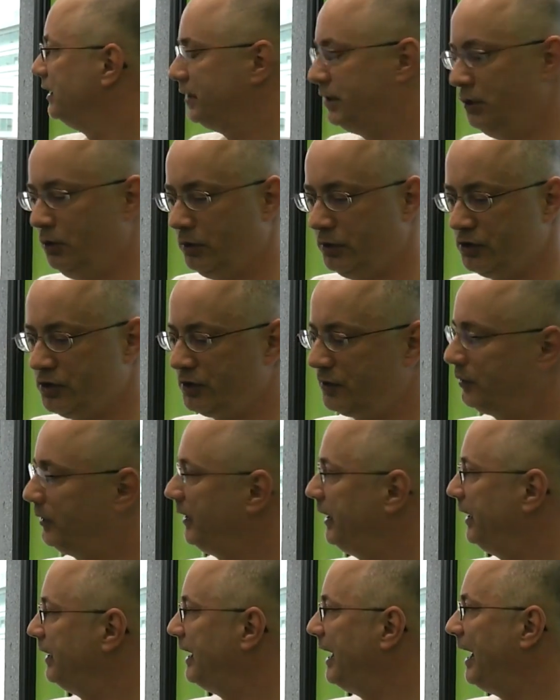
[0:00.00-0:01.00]
you can just
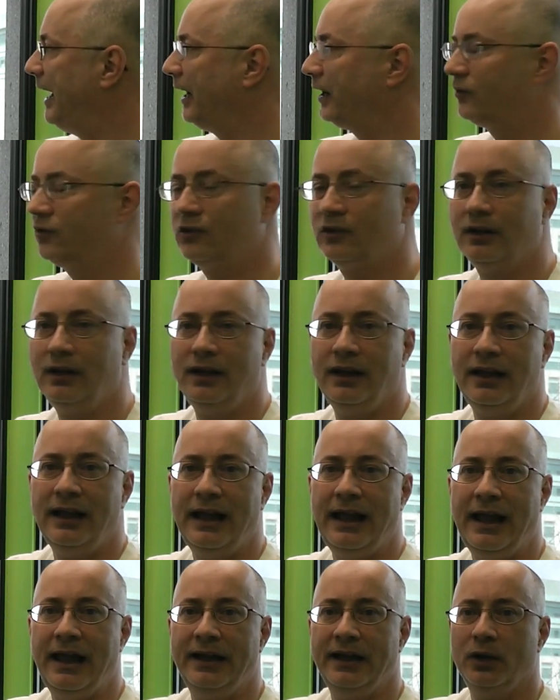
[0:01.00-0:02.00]
hit X
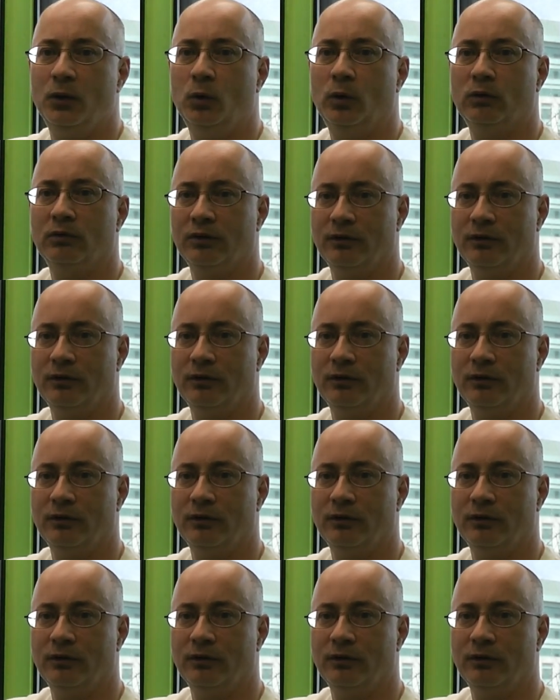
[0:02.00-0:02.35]
and it will